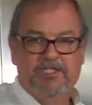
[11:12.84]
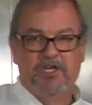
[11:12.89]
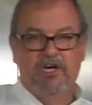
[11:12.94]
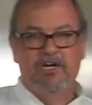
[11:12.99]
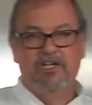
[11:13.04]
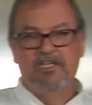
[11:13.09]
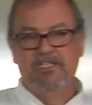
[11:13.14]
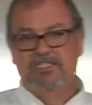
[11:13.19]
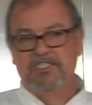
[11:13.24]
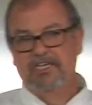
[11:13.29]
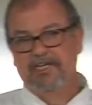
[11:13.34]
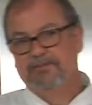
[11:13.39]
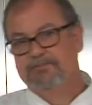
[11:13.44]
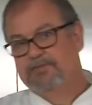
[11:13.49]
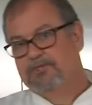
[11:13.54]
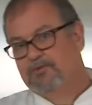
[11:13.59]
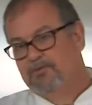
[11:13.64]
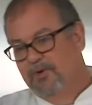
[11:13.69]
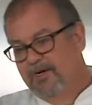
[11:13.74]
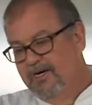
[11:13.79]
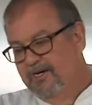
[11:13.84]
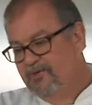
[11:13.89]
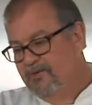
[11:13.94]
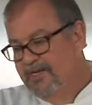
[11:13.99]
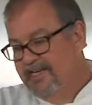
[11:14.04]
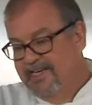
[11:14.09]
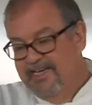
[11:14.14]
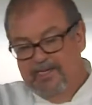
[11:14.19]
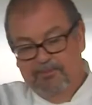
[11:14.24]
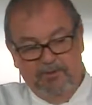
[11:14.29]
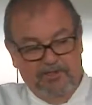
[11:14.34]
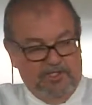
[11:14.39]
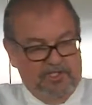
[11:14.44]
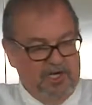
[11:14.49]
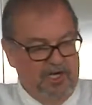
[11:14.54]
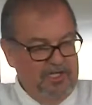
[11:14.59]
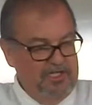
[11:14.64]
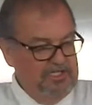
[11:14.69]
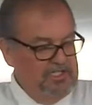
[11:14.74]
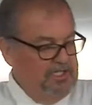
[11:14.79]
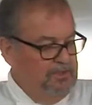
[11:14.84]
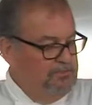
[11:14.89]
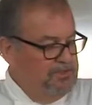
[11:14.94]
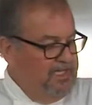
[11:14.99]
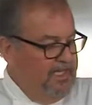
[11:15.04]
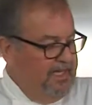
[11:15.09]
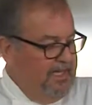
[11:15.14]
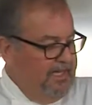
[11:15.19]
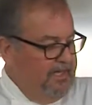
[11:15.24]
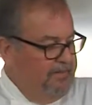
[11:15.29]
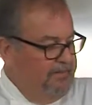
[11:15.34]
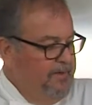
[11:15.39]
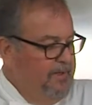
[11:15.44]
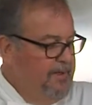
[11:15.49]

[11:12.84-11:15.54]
chocolate chips, well, we need to put chocolate chips in it.